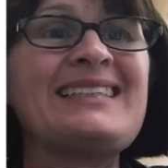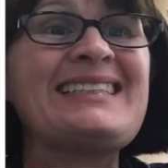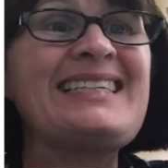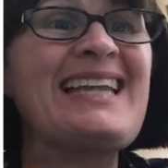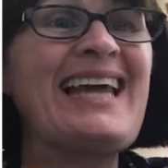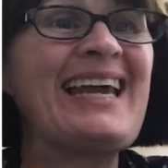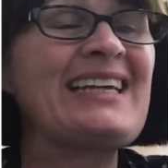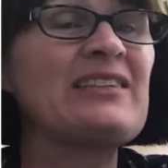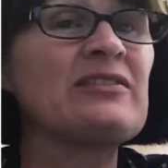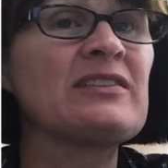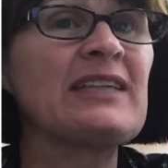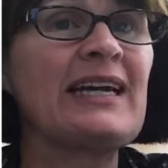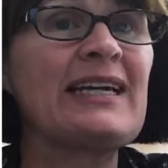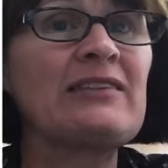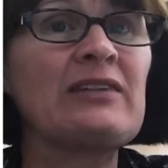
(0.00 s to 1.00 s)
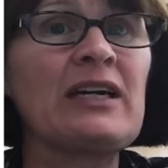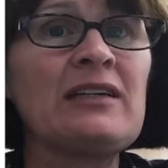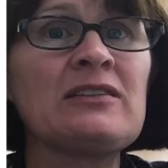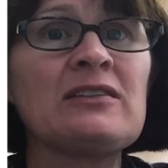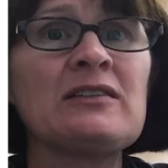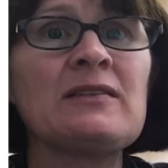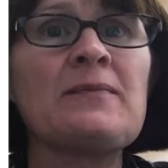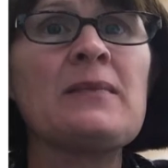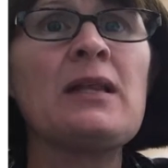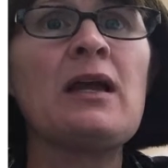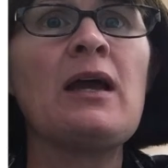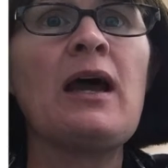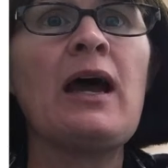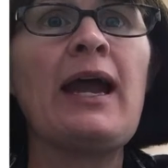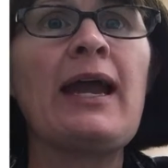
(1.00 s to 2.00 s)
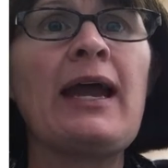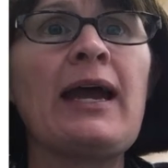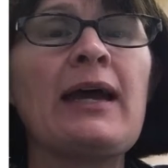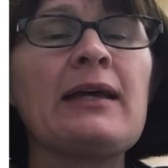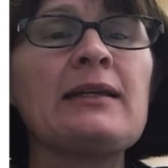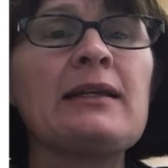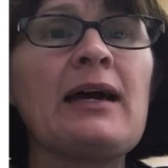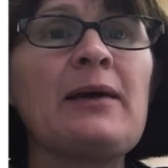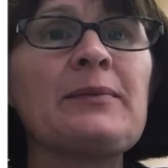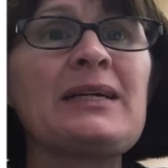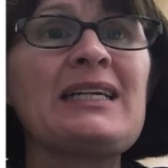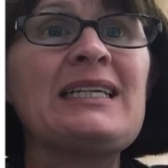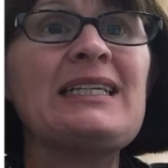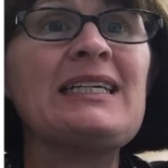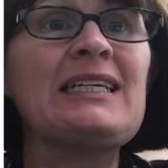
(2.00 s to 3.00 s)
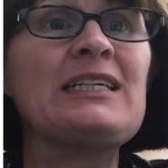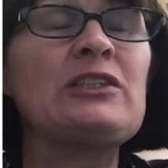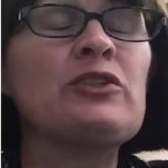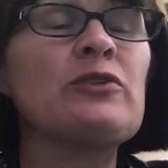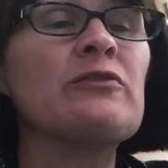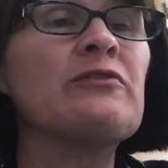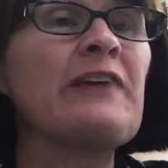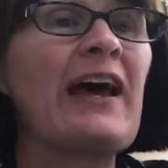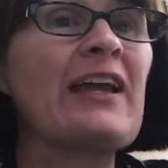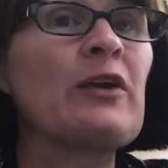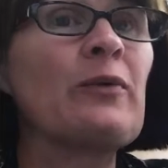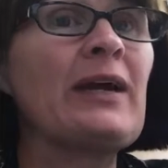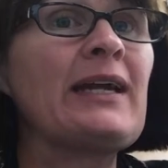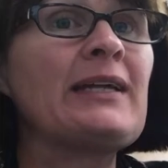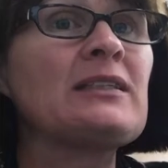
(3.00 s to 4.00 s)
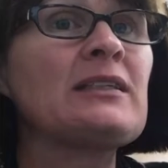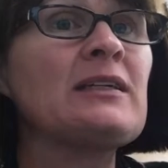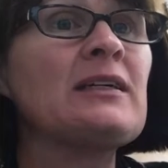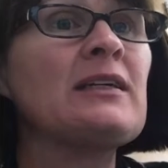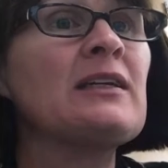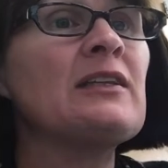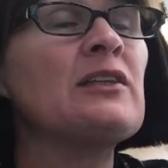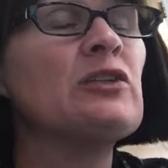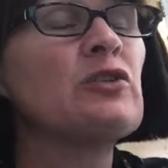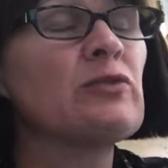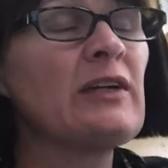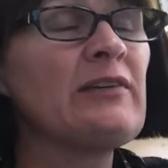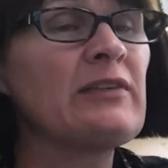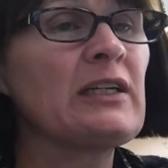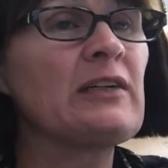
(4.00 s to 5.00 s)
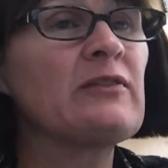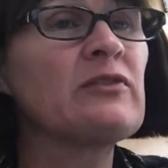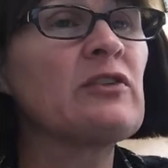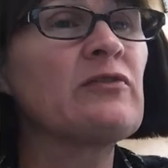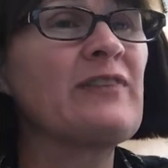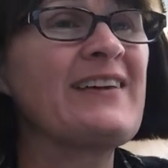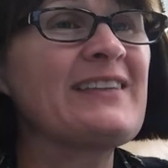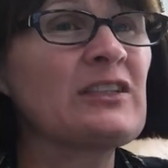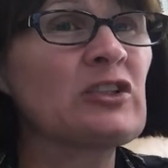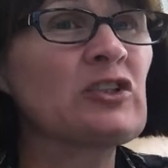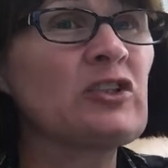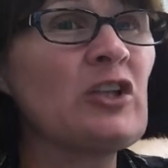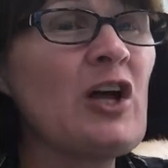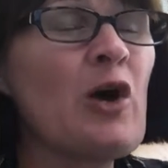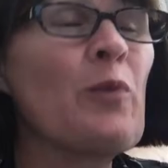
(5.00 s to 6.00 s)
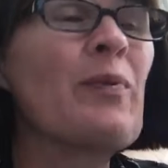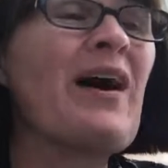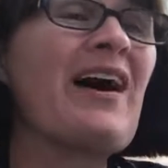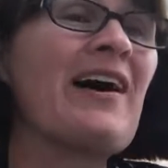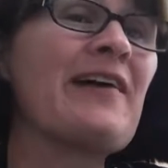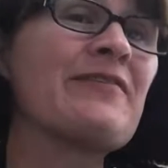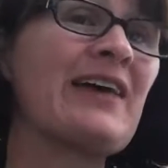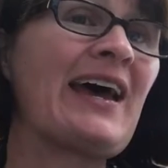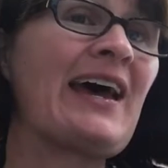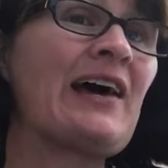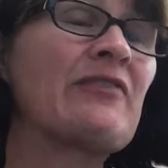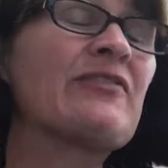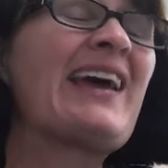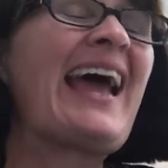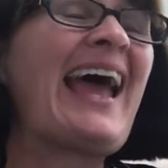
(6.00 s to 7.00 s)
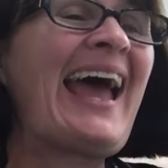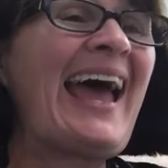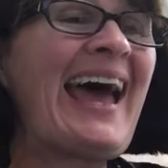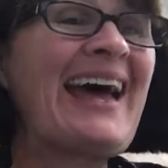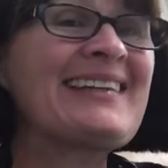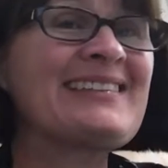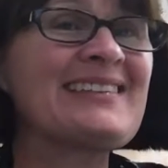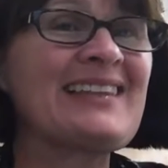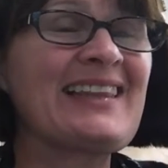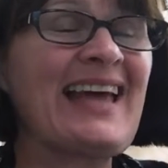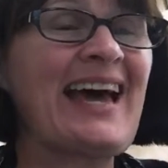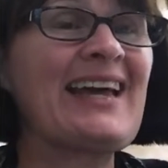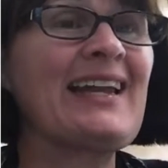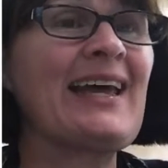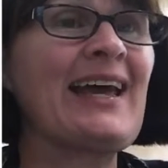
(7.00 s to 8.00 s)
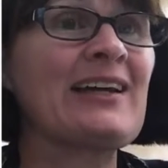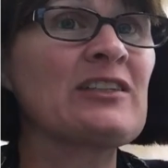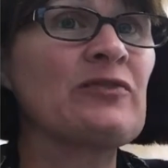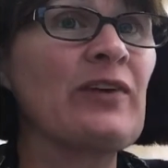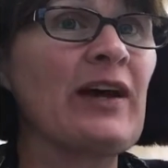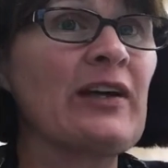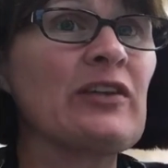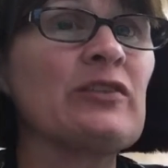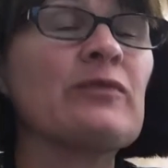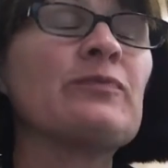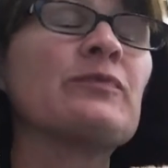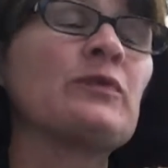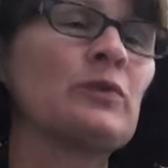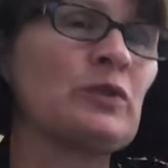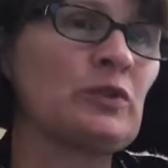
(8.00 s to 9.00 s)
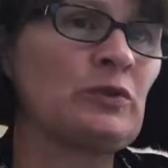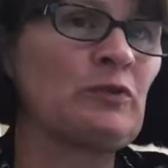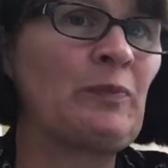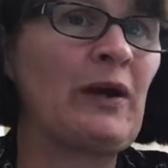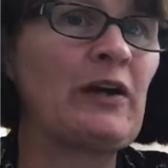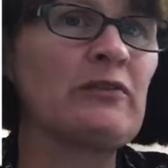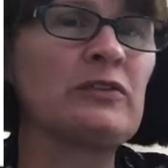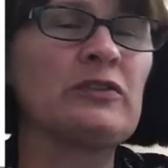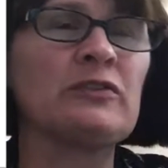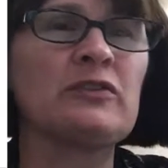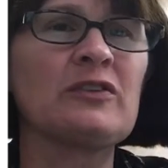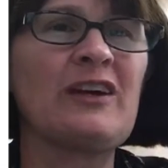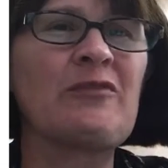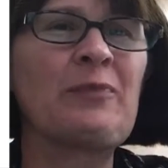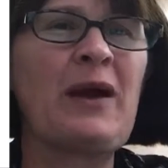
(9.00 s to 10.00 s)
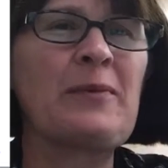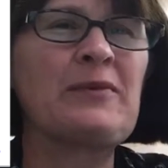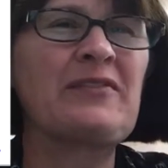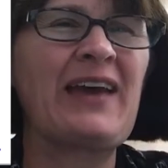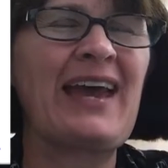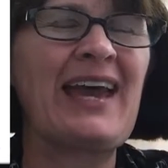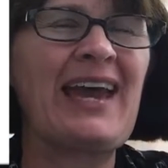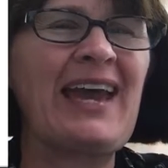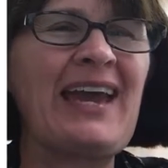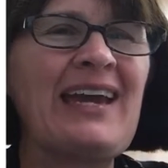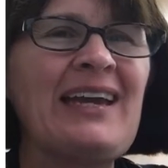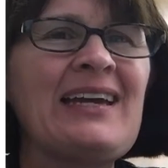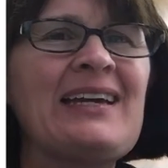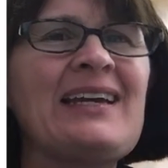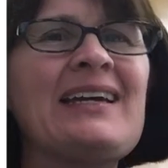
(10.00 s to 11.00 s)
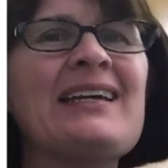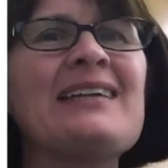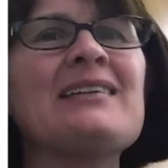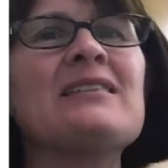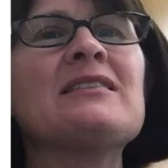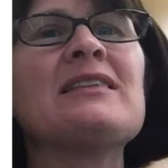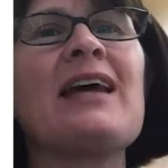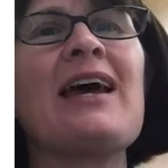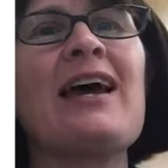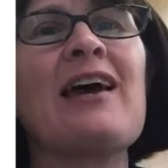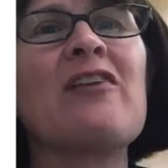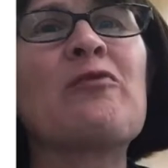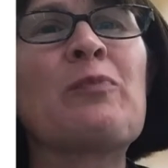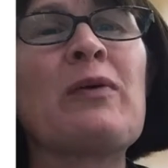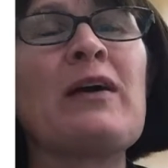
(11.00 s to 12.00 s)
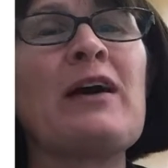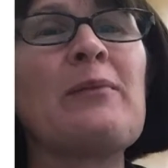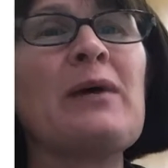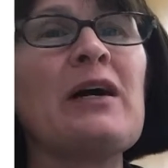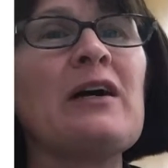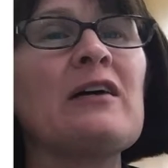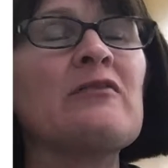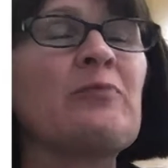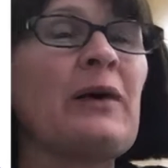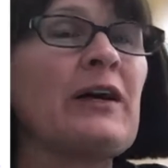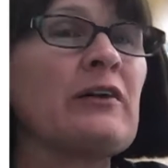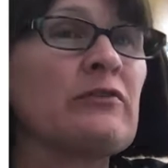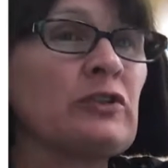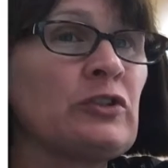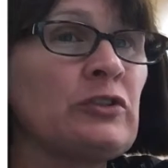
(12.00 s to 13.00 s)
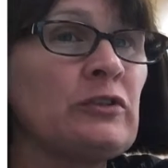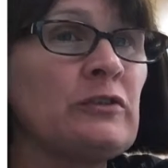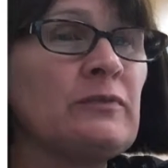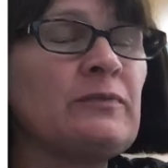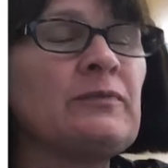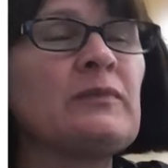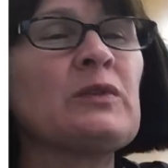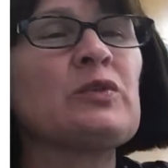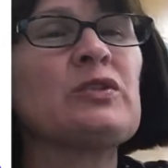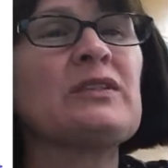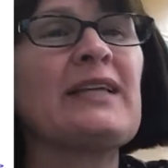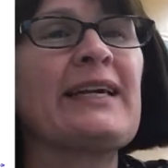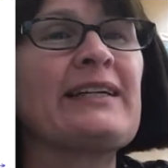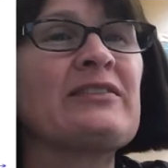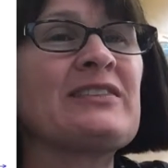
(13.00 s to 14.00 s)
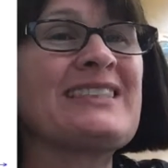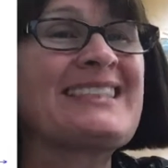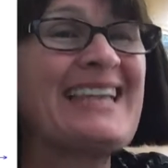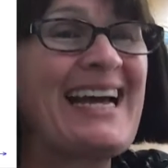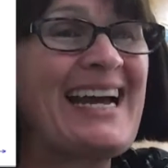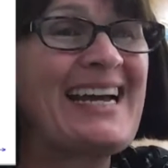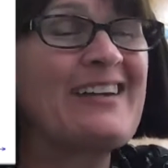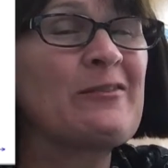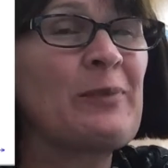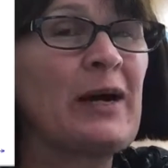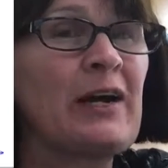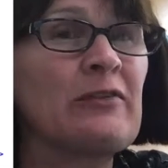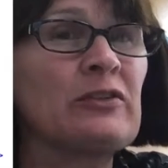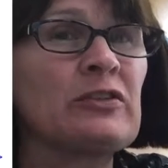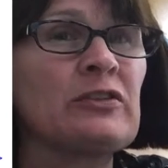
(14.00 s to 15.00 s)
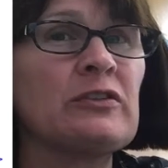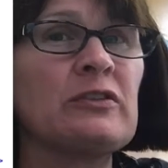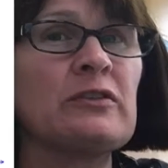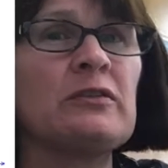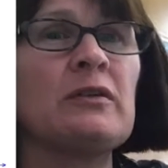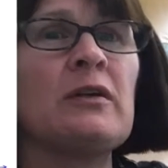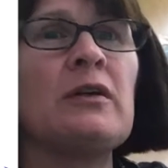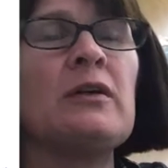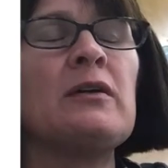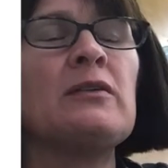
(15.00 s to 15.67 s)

is negative sine of x, and I'm going to need to evaluate the derivative, so find the slope of f at that x value, which was pi over 2. So f prime of a is f prime of pi over 2, which is negative sine of pi over 2,